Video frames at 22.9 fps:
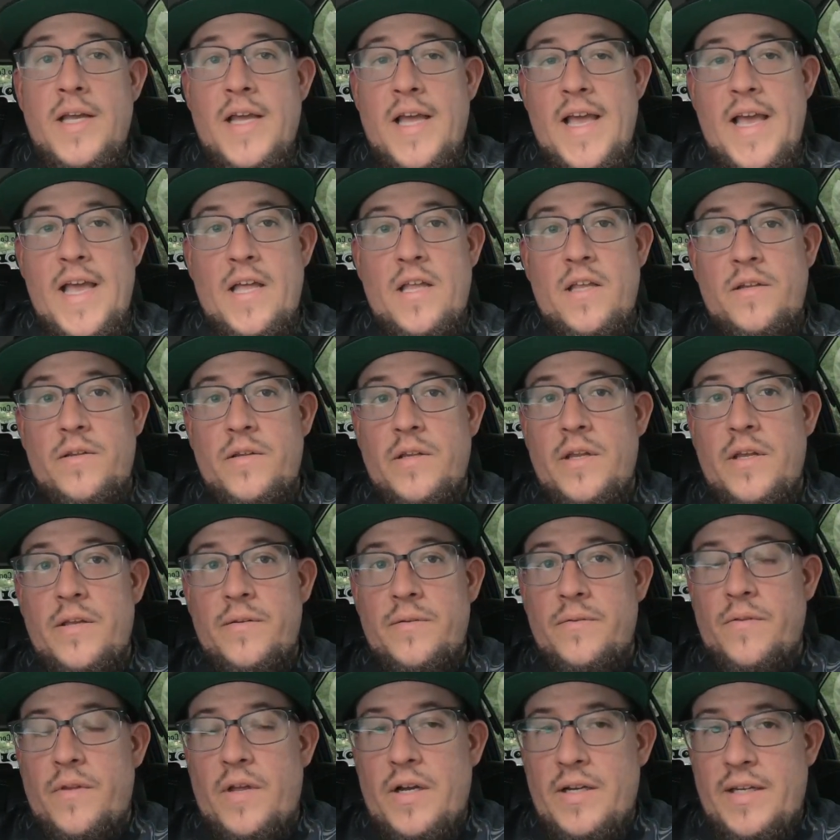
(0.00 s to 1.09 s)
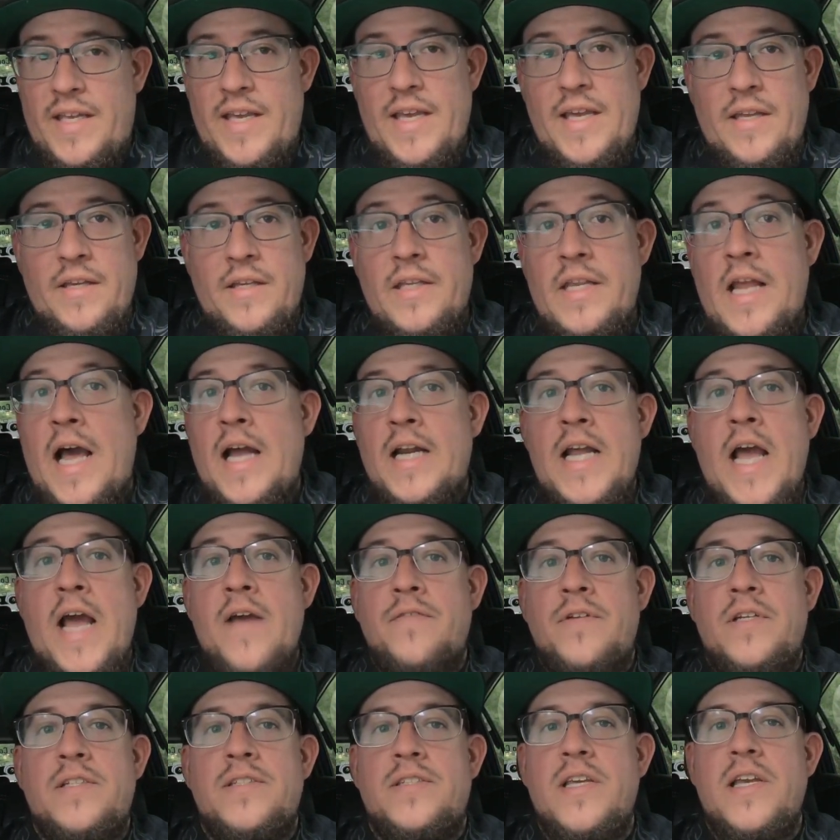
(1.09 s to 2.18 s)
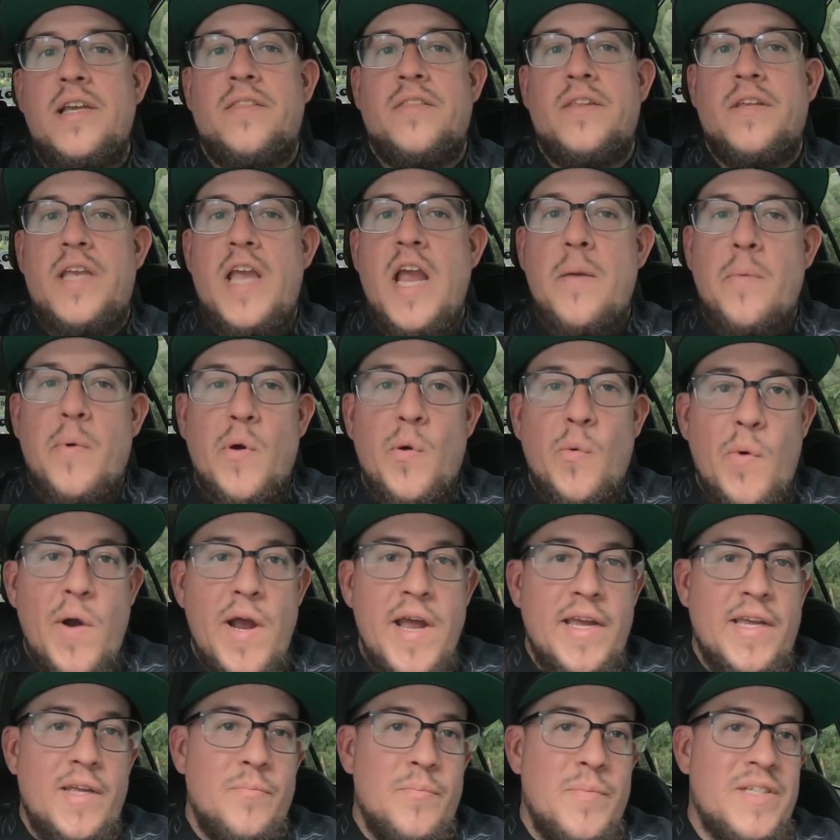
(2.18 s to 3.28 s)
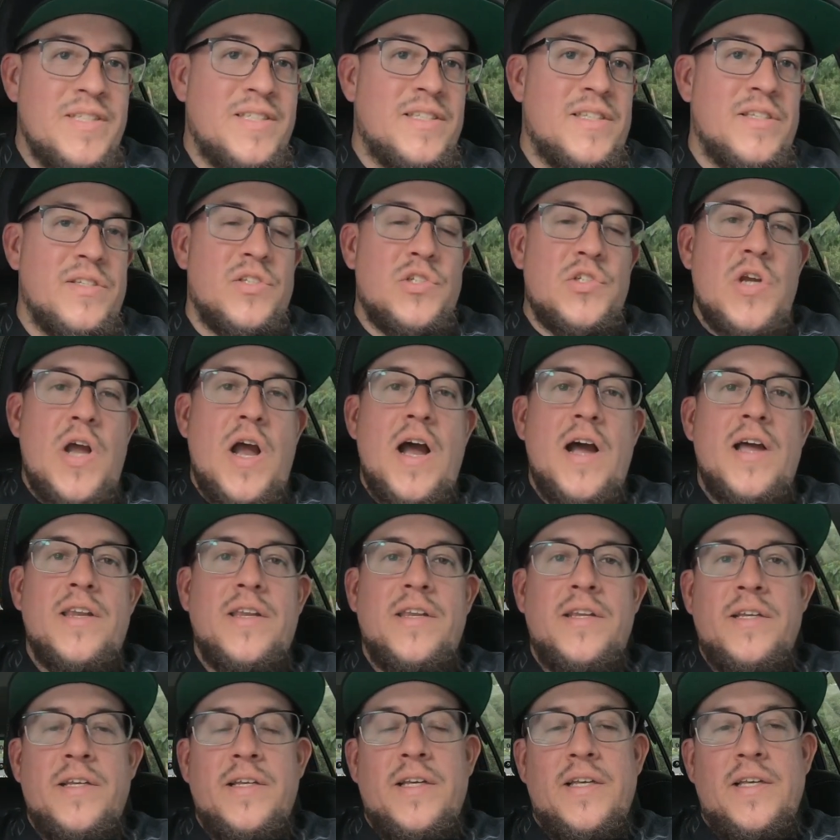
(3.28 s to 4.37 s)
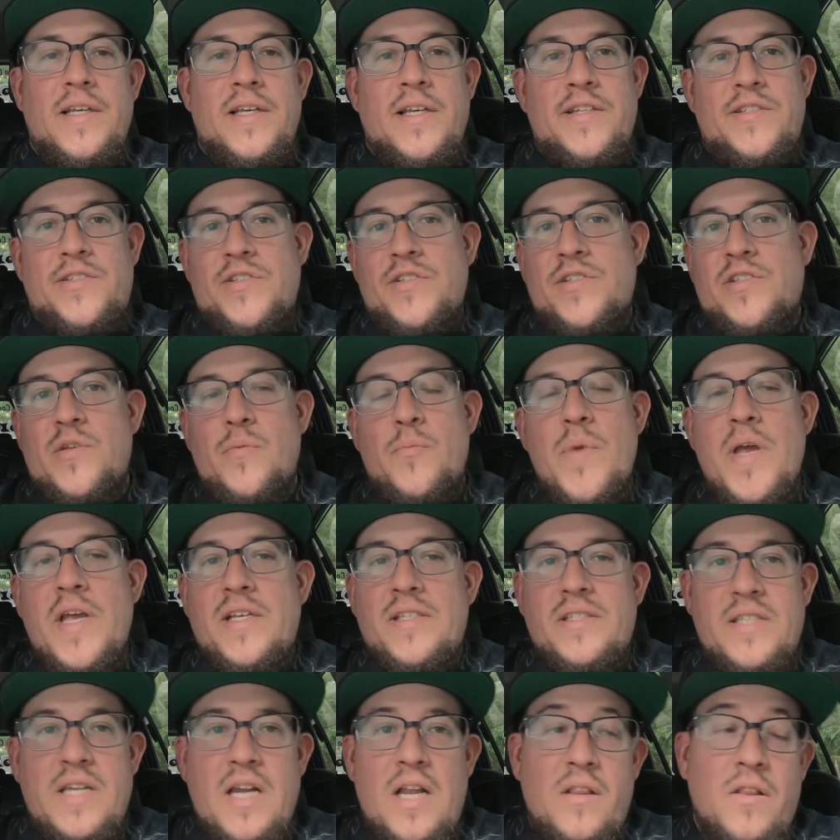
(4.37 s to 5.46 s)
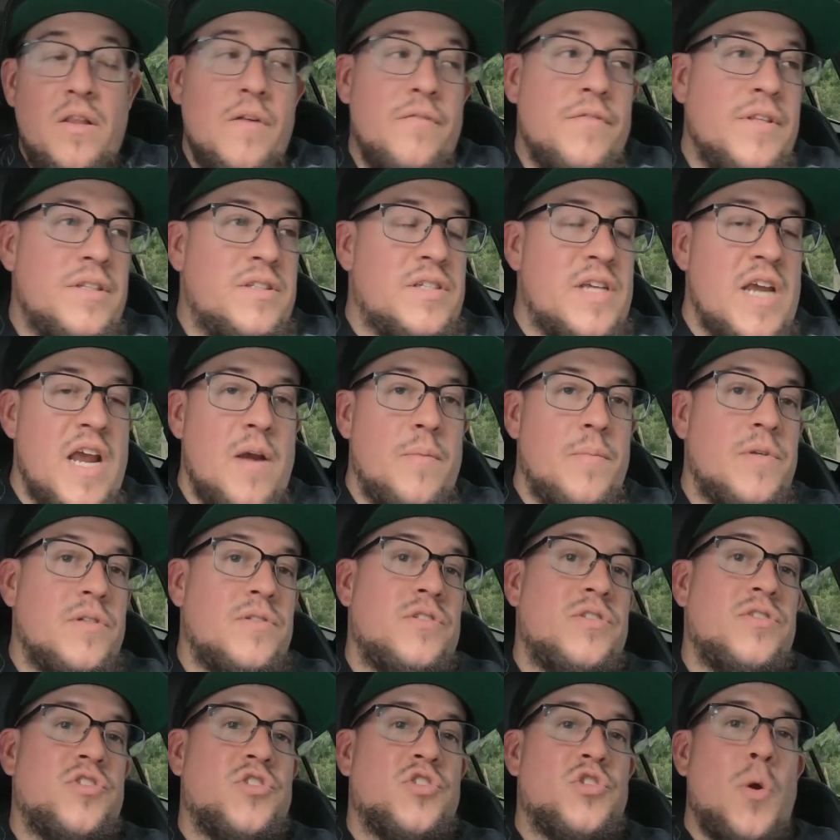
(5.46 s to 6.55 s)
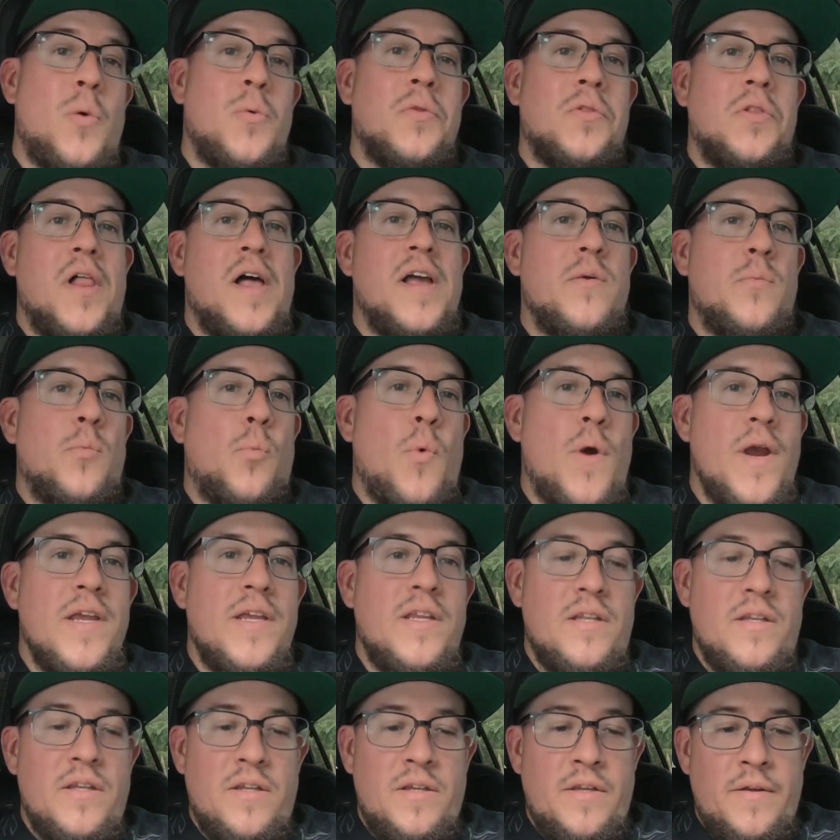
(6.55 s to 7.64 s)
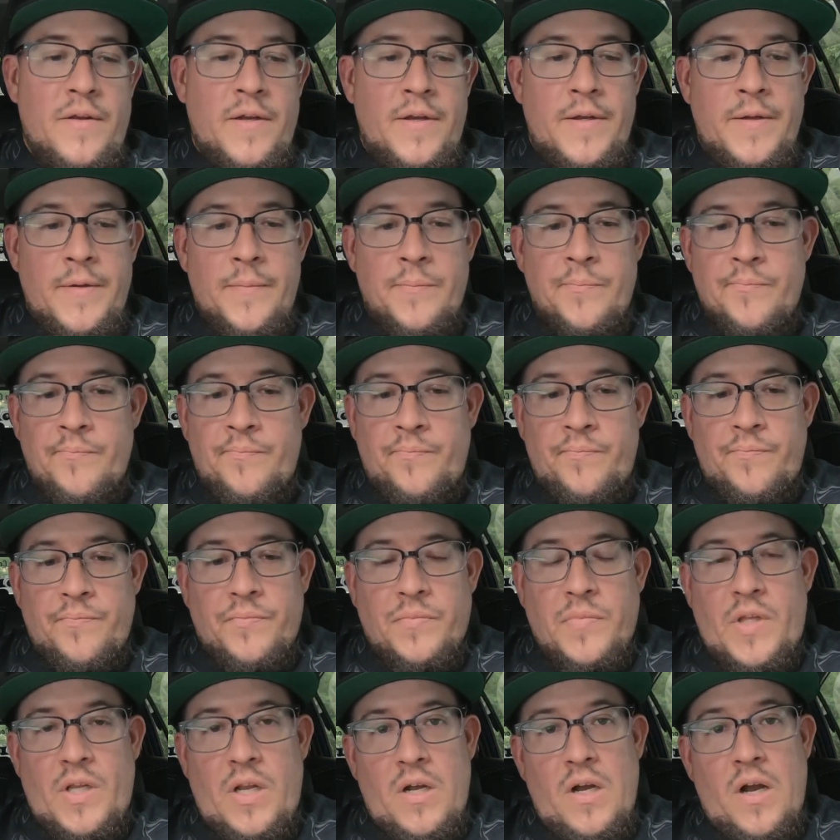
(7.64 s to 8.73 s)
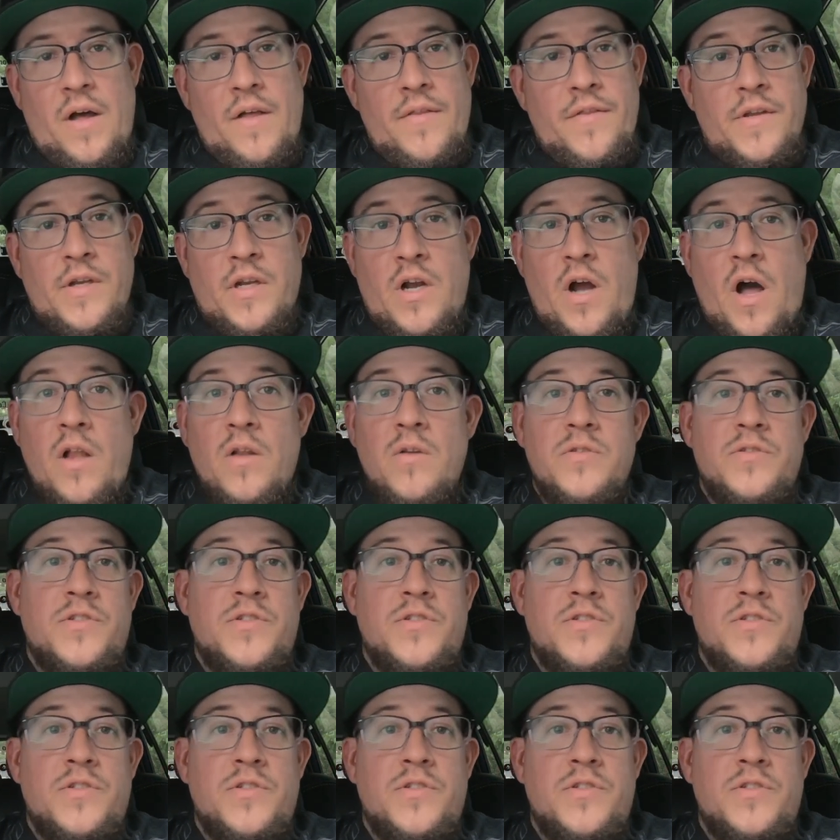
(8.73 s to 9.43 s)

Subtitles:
and again, not having to take the camera away and miss the shot. It's just amazing. I love this camera. It's just so lightweight. The color